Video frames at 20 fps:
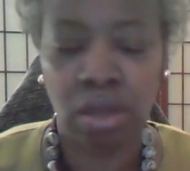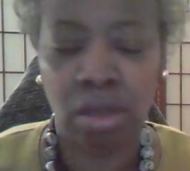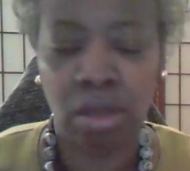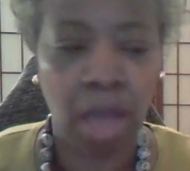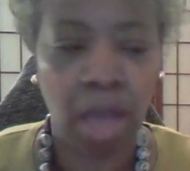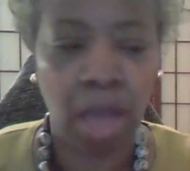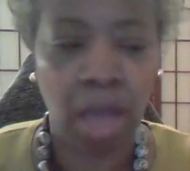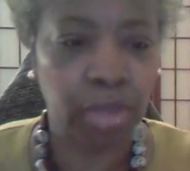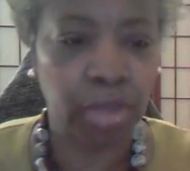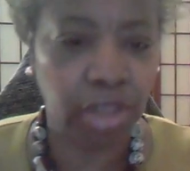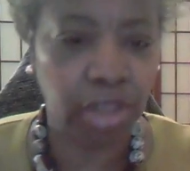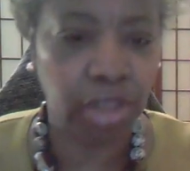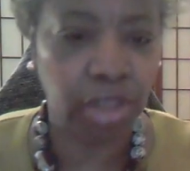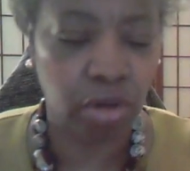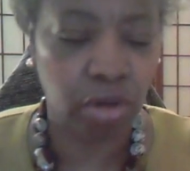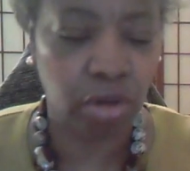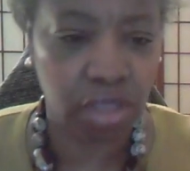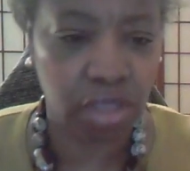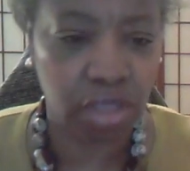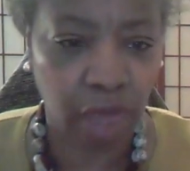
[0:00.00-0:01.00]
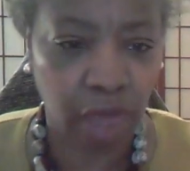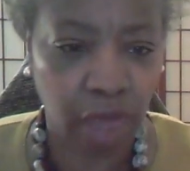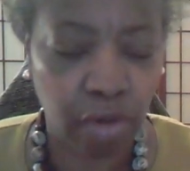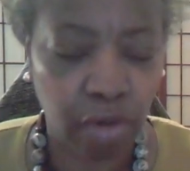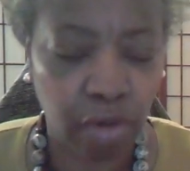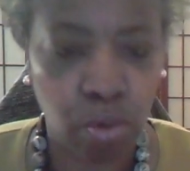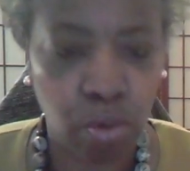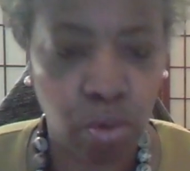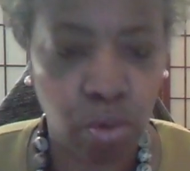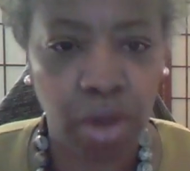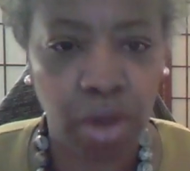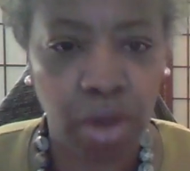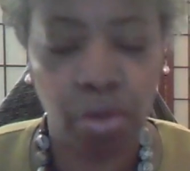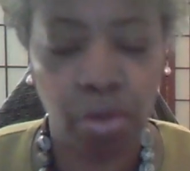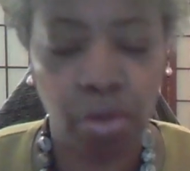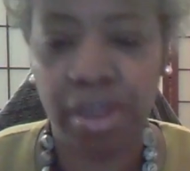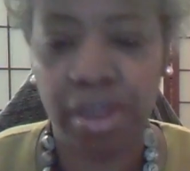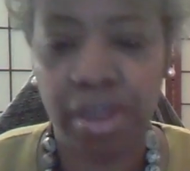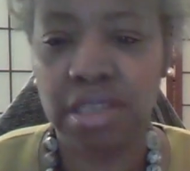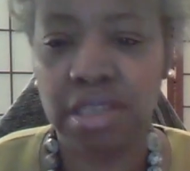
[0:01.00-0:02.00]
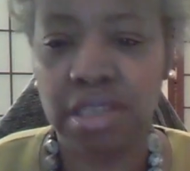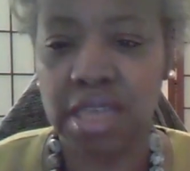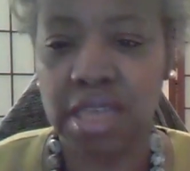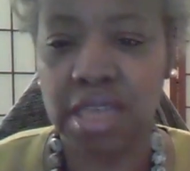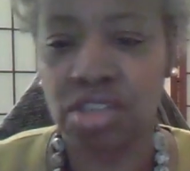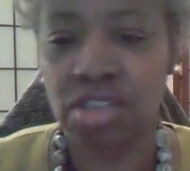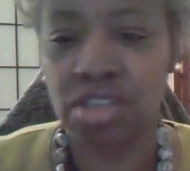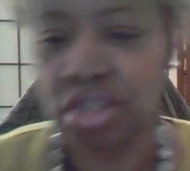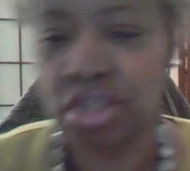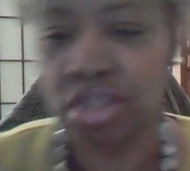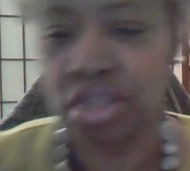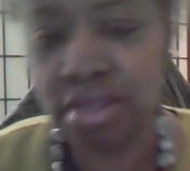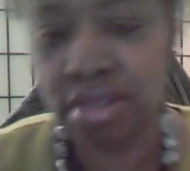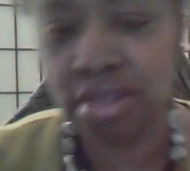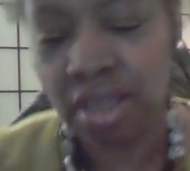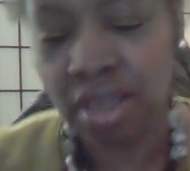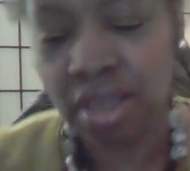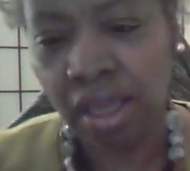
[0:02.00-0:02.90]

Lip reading: commonly known as 501 organizations,